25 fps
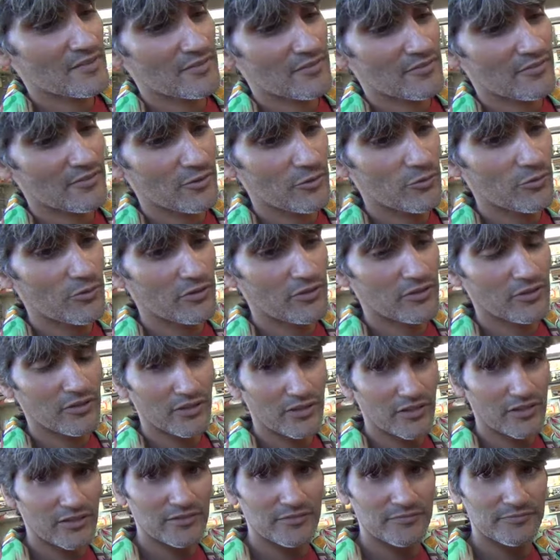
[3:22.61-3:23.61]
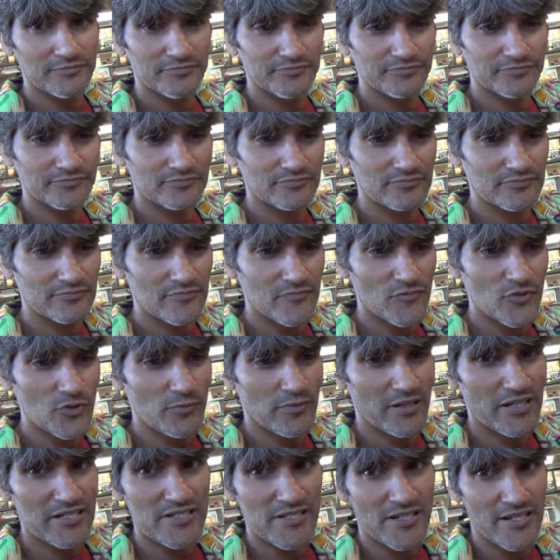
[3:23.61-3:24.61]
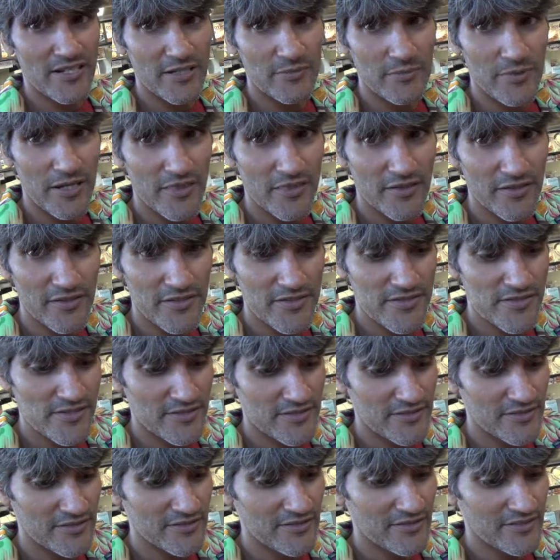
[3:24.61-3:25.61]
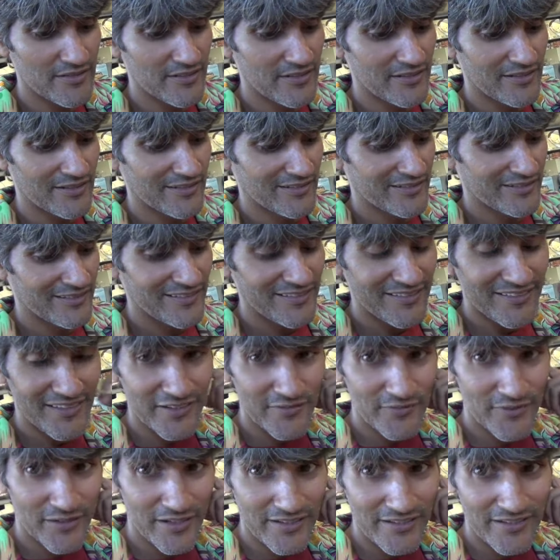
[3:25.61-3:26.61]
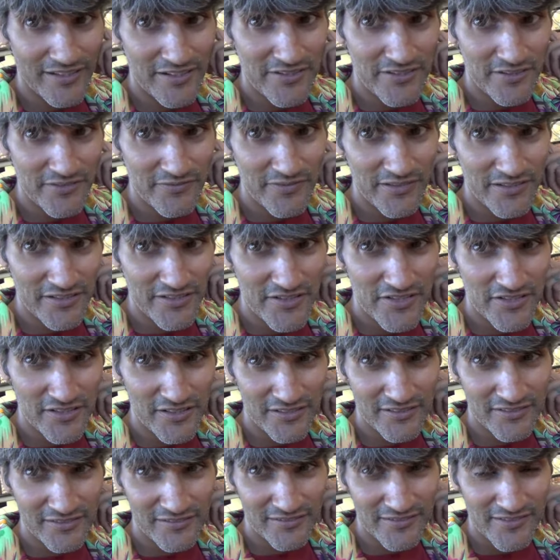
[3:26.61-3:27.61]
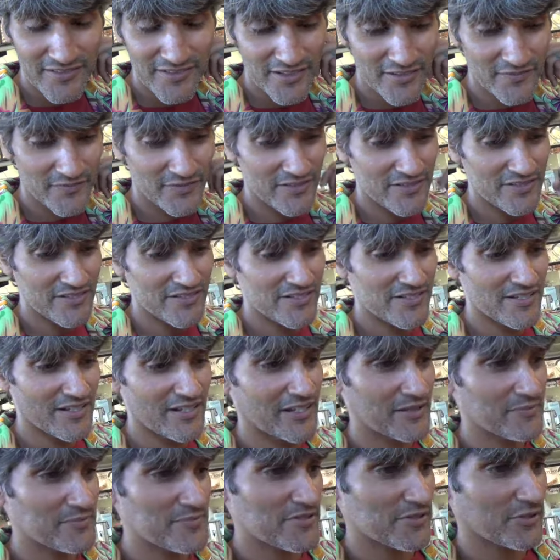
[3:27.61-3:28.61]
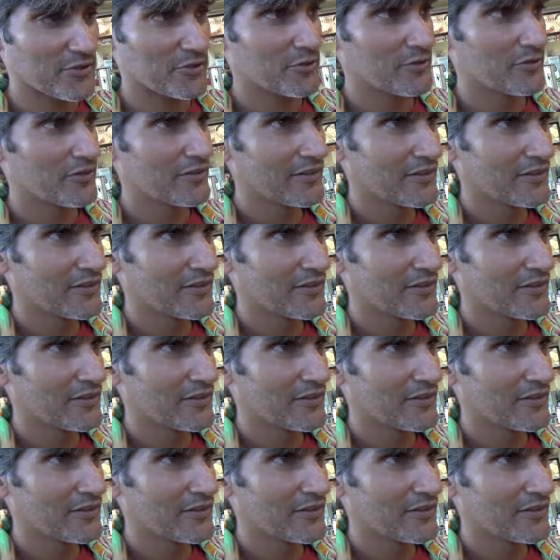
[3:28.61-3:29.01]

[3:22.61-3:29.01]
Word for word: So we'll uh, do my time on this and see if I can actually finish it and see if it's in time. So.